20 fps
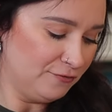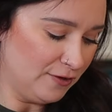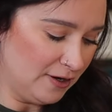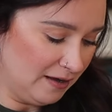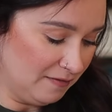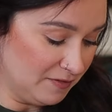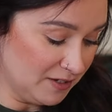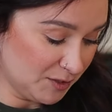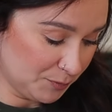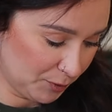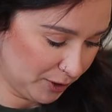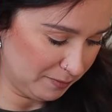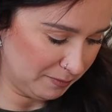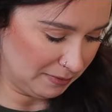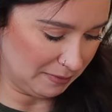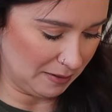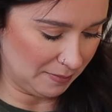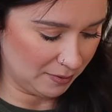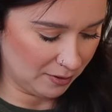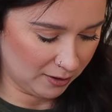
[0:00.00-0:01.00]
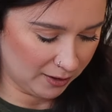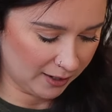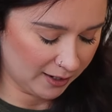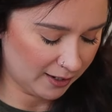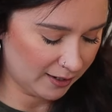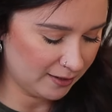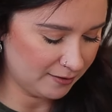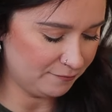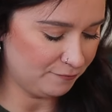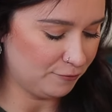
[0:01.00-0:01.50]
of this spring My
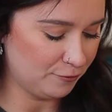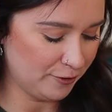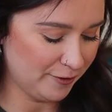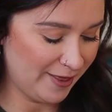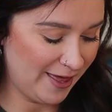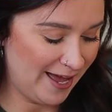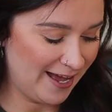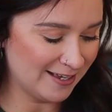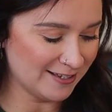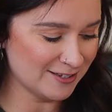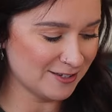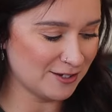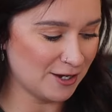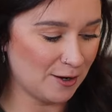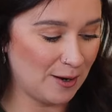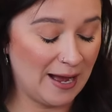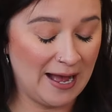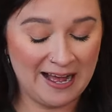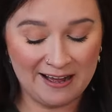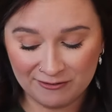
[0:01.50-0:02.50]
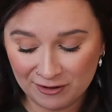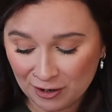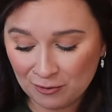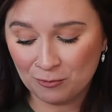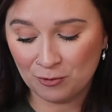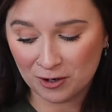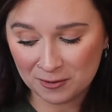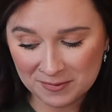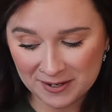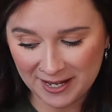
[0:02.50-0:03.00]
Bar for that. So I have
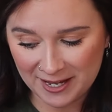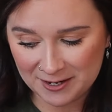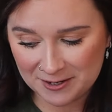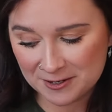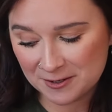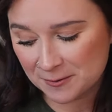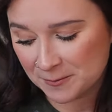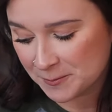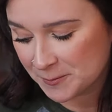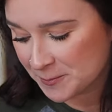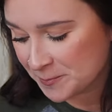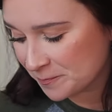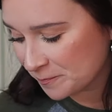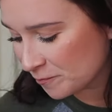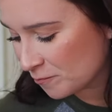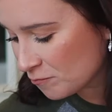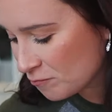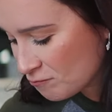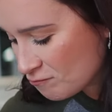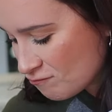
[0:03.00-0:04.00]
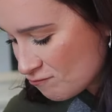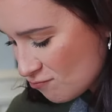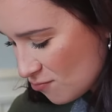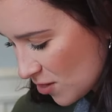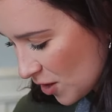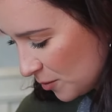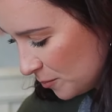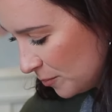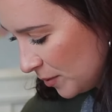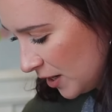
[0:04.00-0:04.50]
not warmed it,
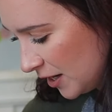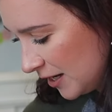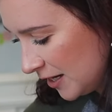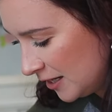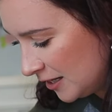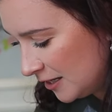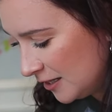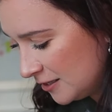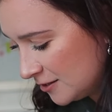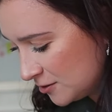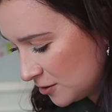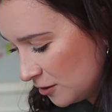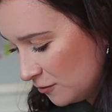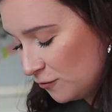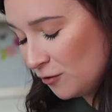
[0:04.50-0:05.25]
but it is so